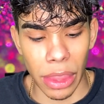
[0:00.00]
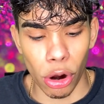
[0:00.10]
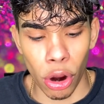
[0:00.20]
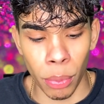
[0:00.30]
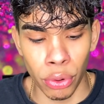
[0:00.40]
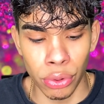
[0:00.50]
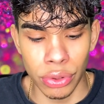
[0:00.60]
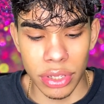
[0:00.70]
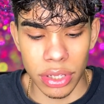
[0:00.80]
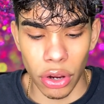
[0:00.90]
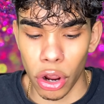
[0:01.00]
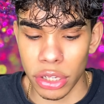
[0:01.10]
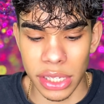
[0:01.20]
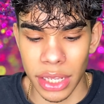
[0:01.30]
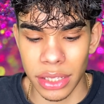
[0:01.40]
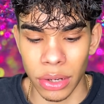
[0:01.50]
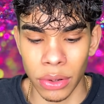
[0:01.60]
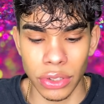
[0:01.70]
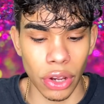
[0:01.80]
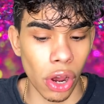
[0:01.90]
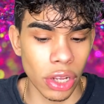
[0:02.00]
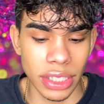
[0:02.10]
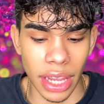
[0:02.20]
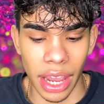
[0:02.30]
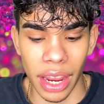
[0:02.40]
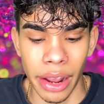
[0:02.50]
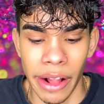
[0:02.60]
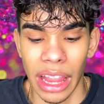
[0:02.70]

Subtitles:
All moods, all skin tones, all day.